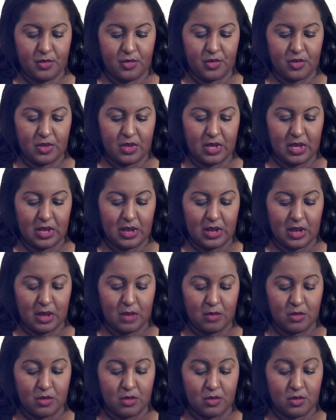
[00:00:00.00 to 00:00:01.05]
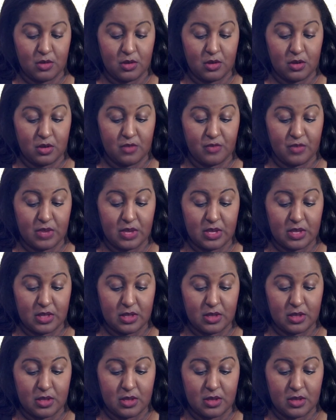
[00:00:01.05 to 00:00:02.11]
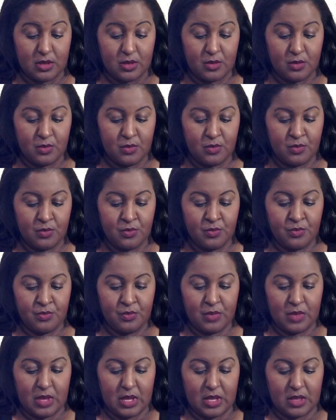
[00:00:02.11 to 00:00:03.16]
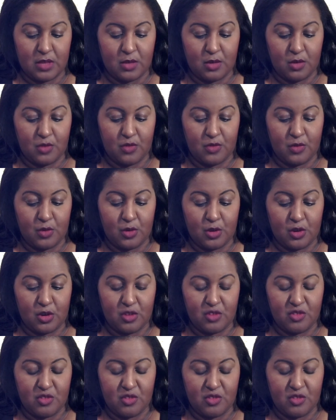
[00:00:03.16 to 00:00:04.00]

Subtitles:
Okay, that one's on there, and the rank is good. It's going for